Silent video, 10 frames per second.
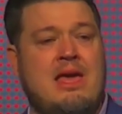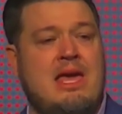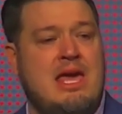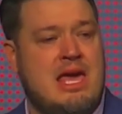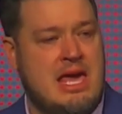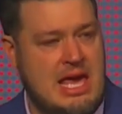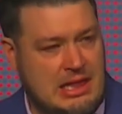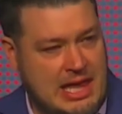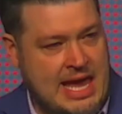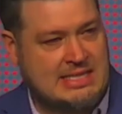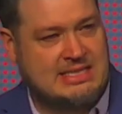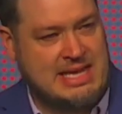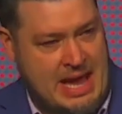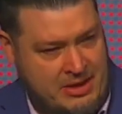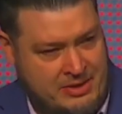he lays
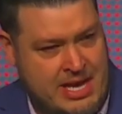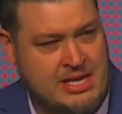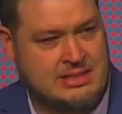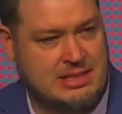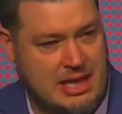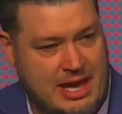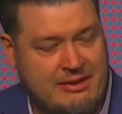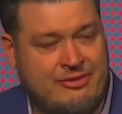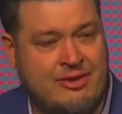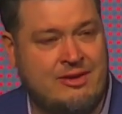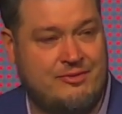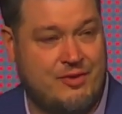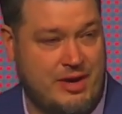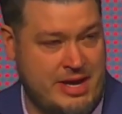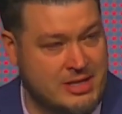down his life
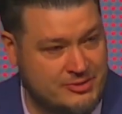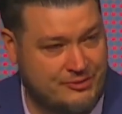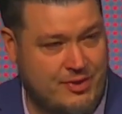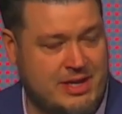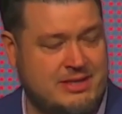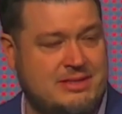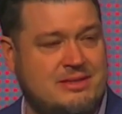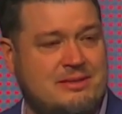for his friends.